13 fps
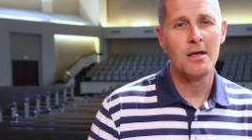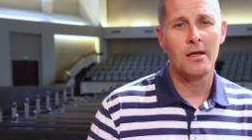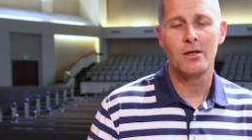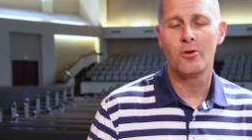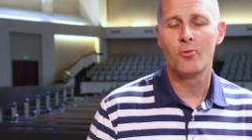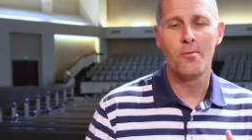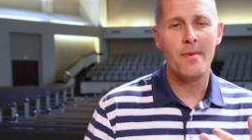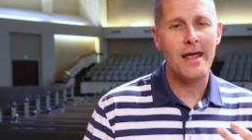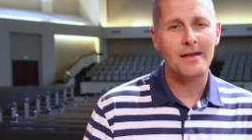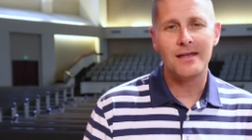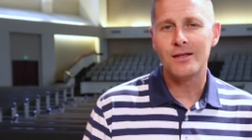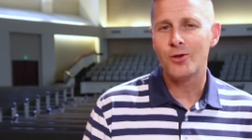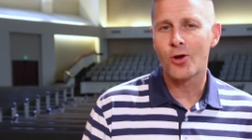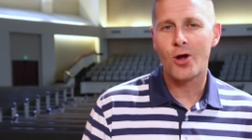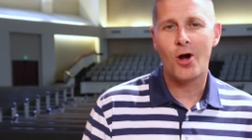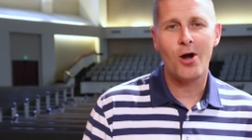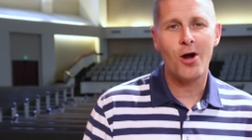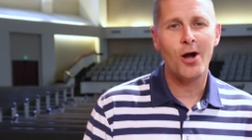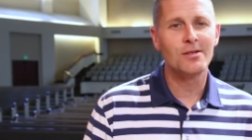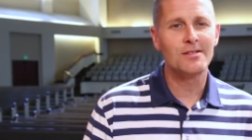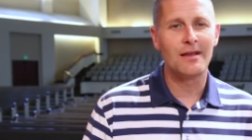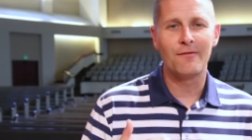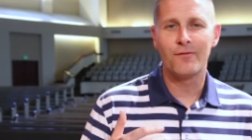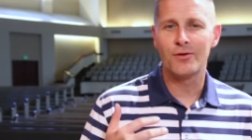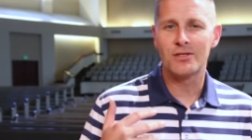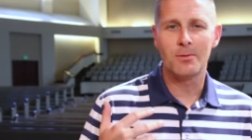you remained in your cars,
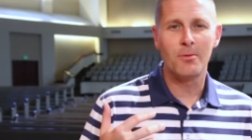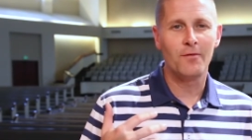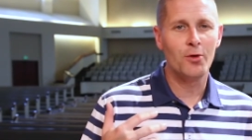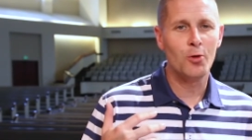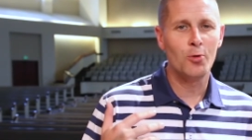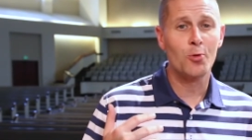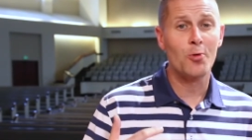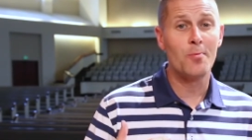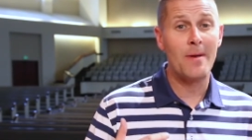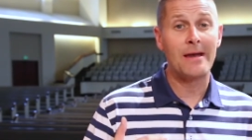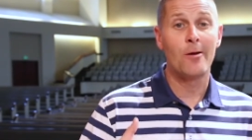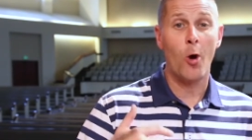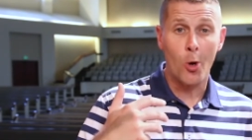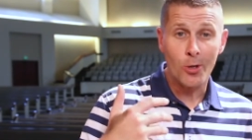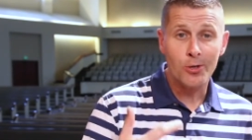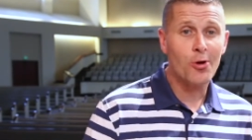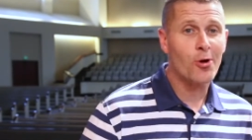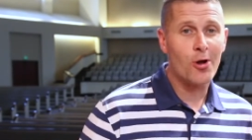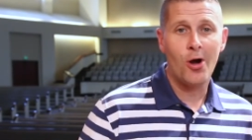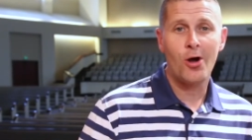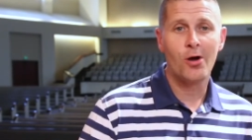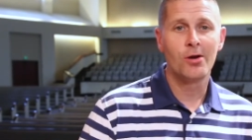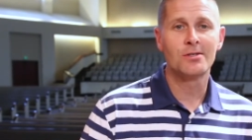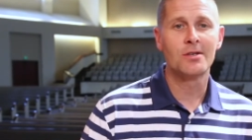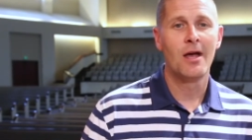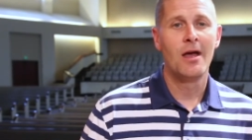and for some of you, you remained on your
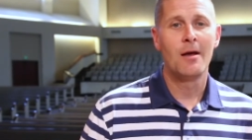cars,